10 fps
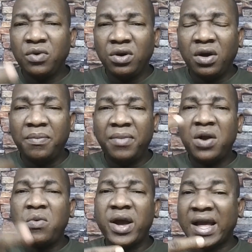
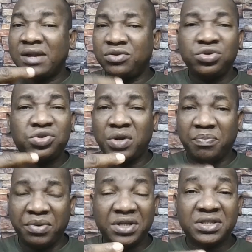malware can do to your
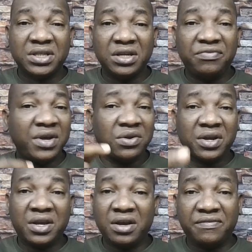PC if you're
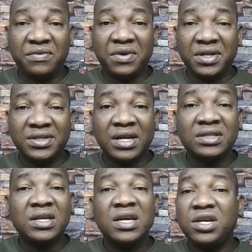not careful is that
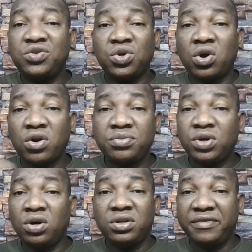it will corrupt
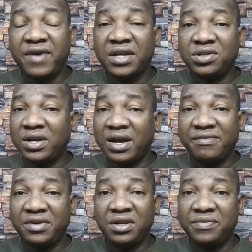all the files you
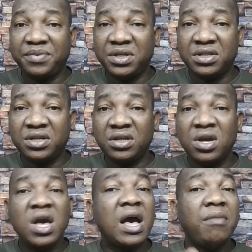have in your PC
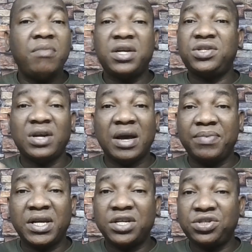and makes your
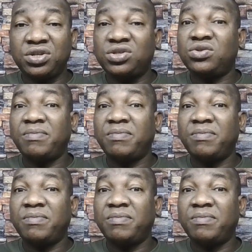applications to